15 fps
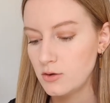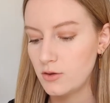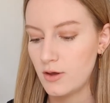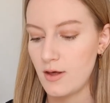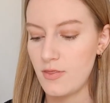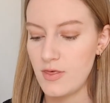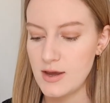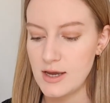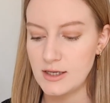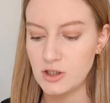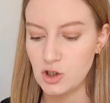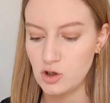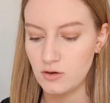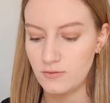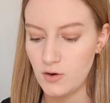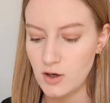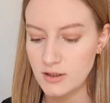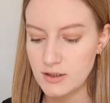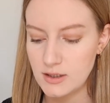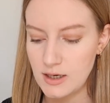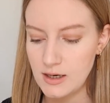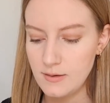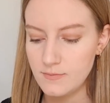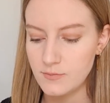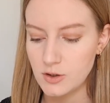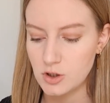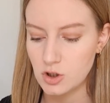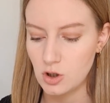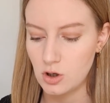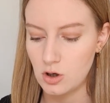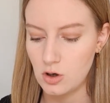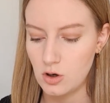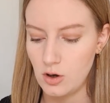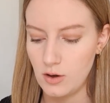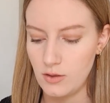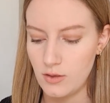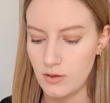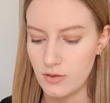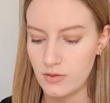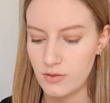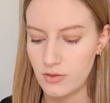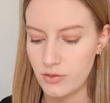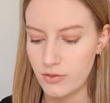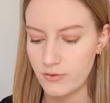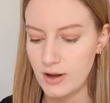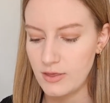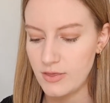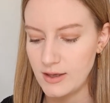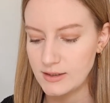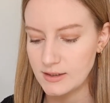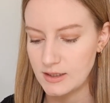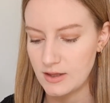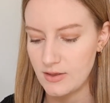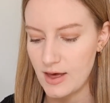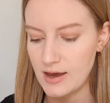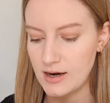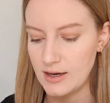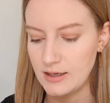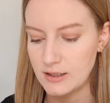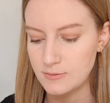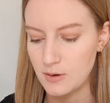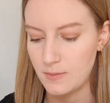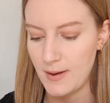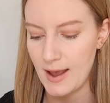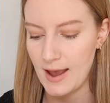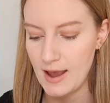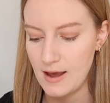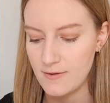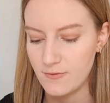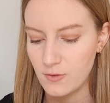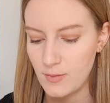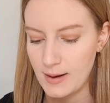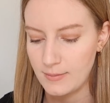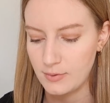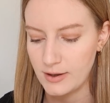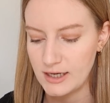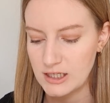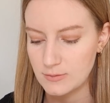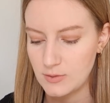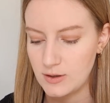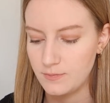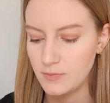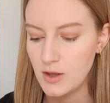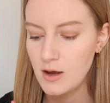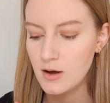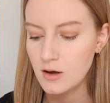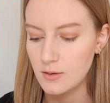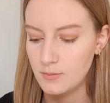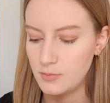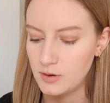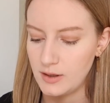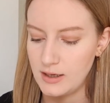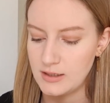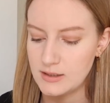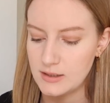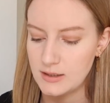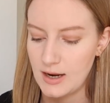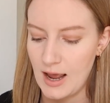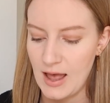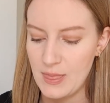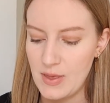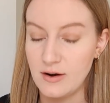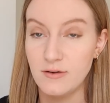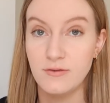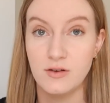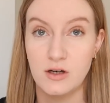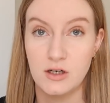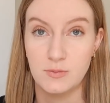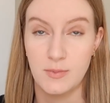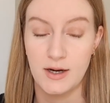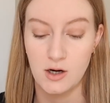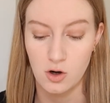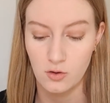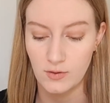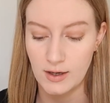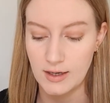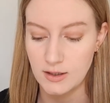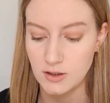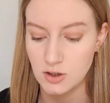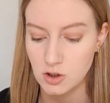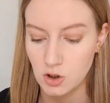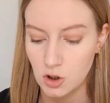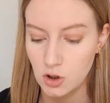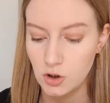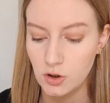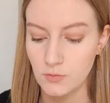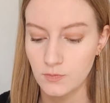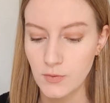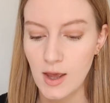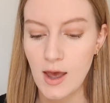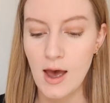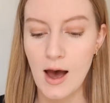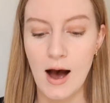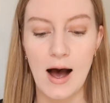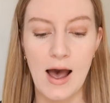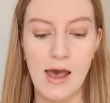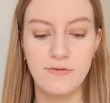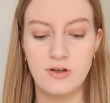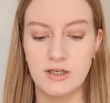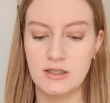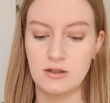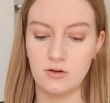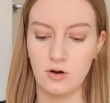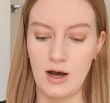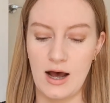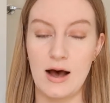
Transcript: Third thing is university. So the 3 things under that is prepare for my placement, complete it, and then finish my degree. So I have just